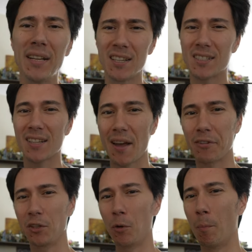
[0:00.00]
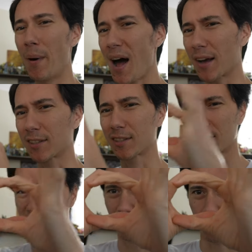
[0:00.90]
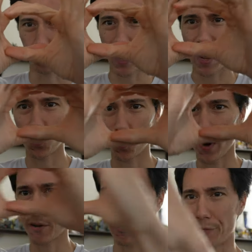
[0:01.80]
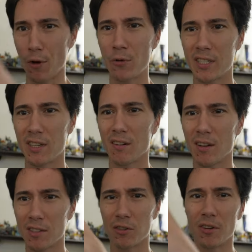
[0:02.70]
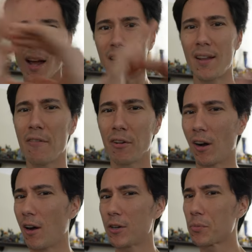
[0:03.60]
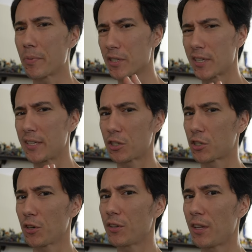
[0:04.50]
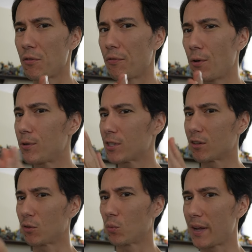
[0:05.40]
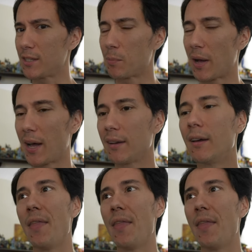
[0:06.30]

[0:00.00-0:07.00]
But it doesn't have a little box around where you're focusing on so you're not ever 100% sure that you focused on the right spot.